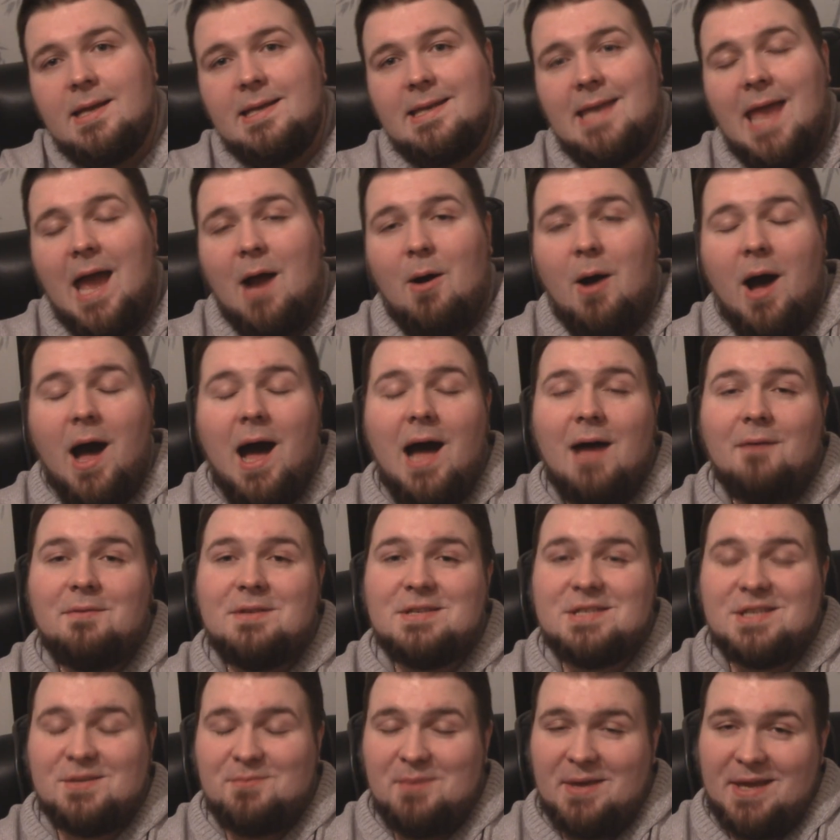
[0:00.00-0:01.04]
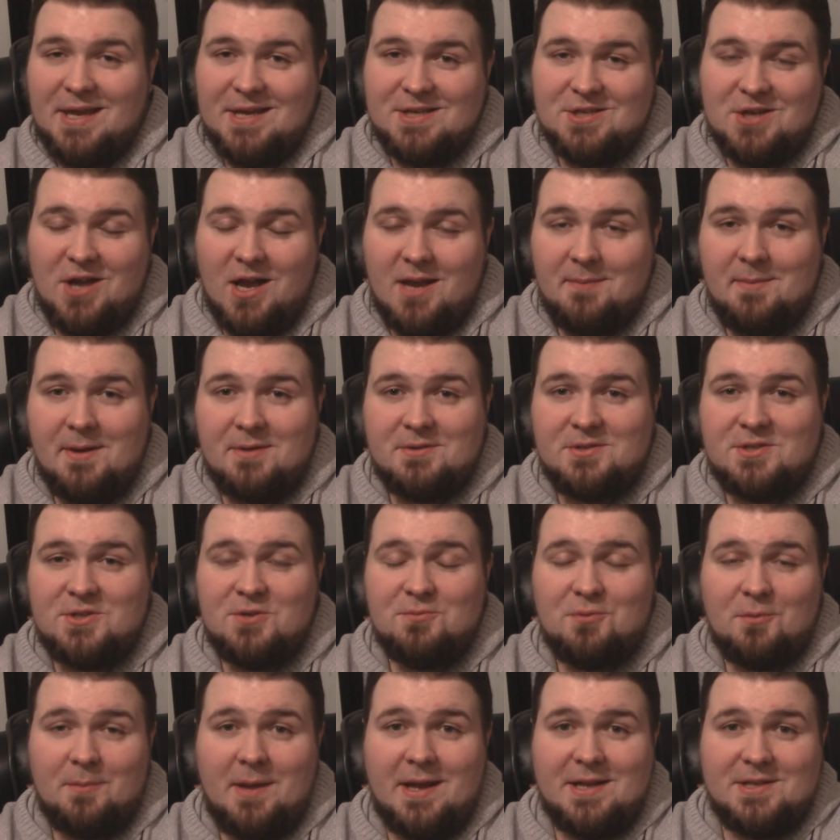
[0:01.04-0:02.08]
Now, obviously we can't talk about
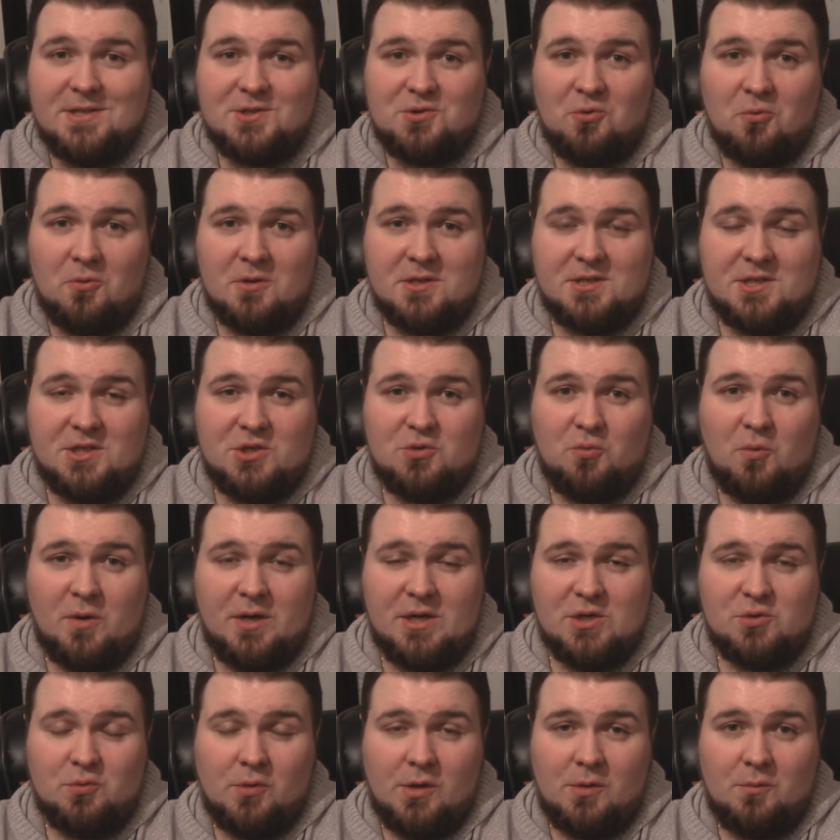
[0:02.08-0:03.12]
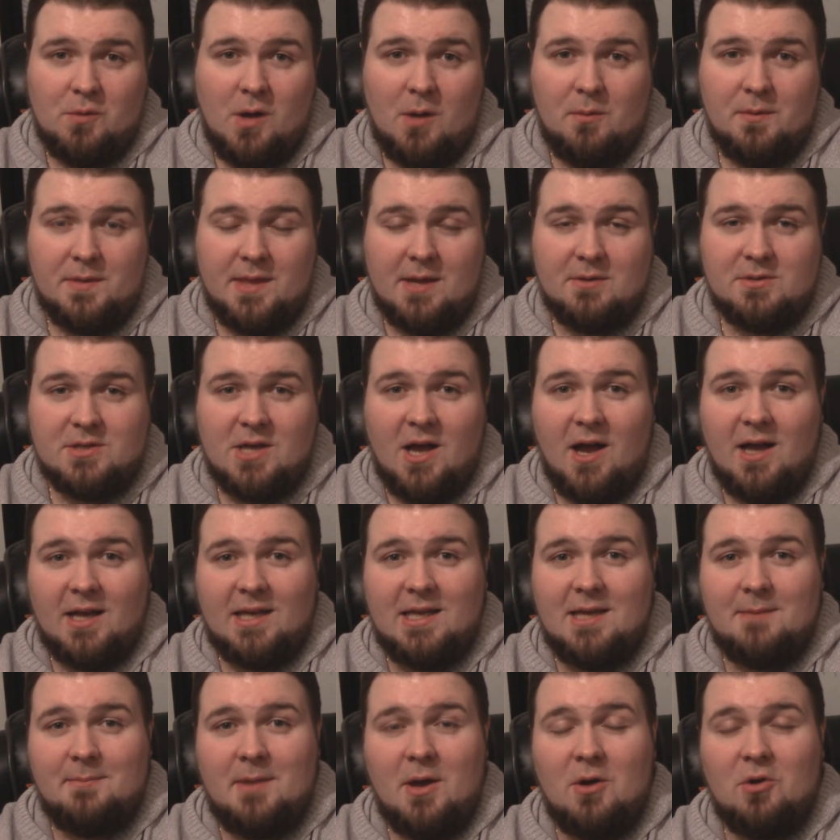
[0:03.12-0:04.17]
Superman stories in 2021 without
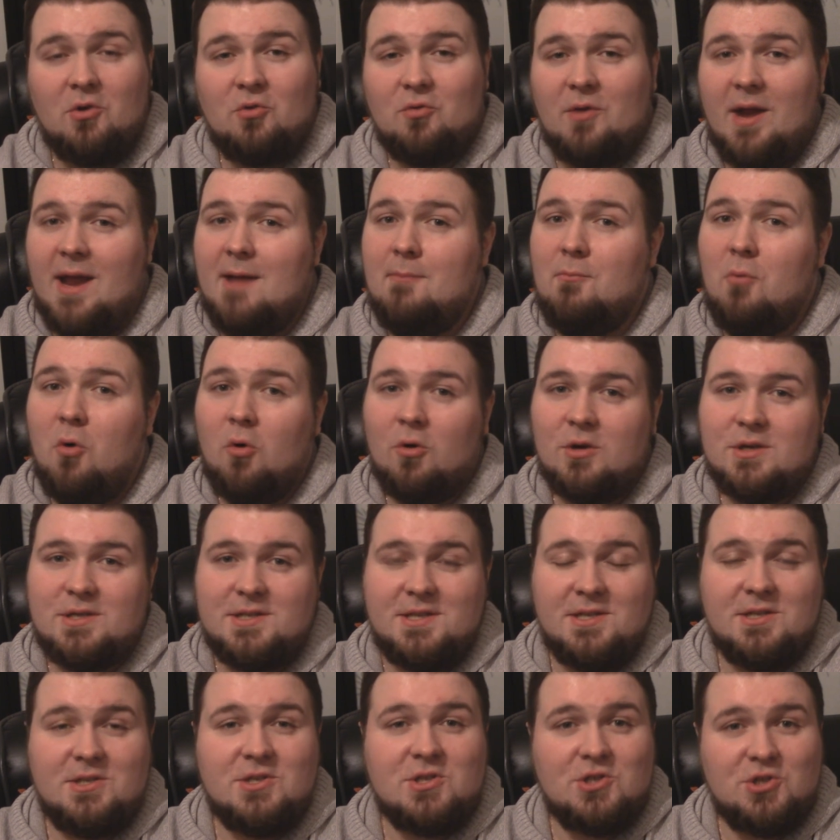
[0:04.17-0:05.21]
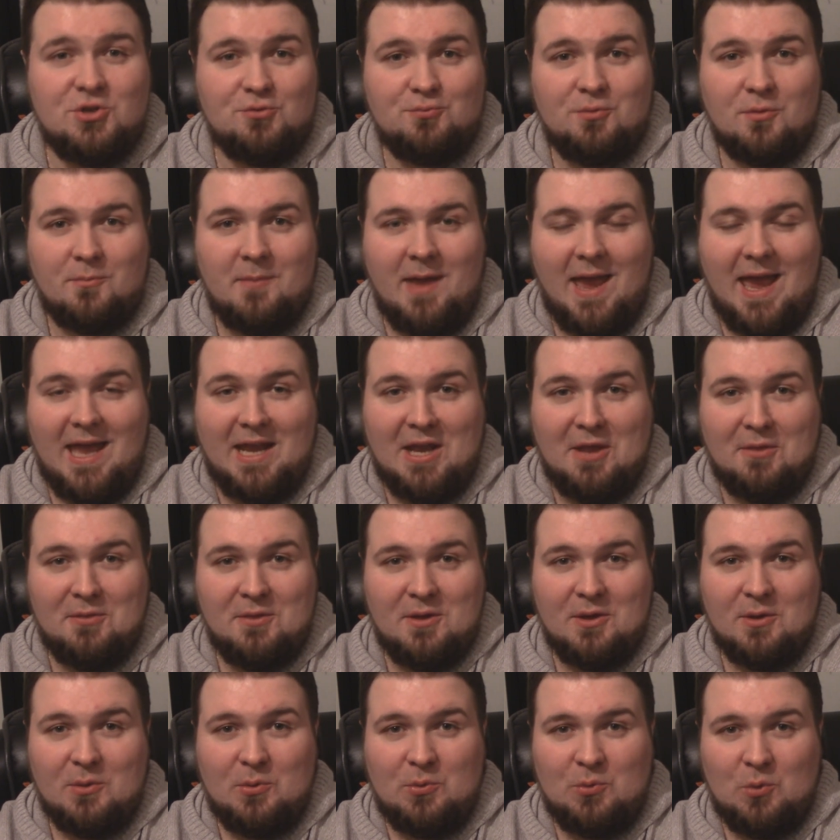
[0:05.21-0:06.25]
talking about Grant Morrison's Superman and
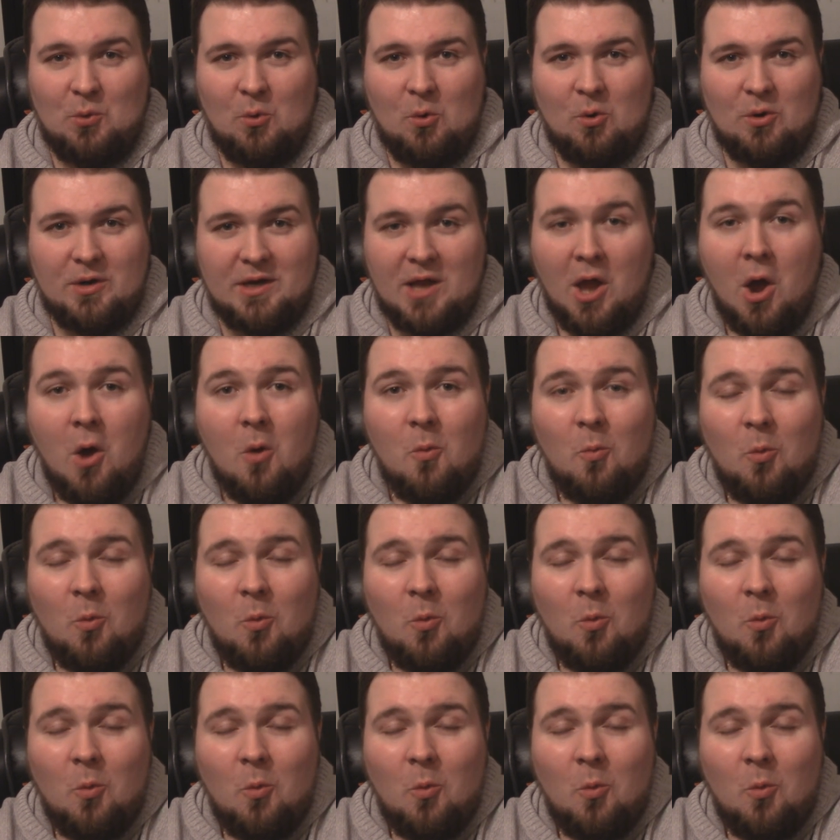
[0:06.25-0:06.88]
the Authority.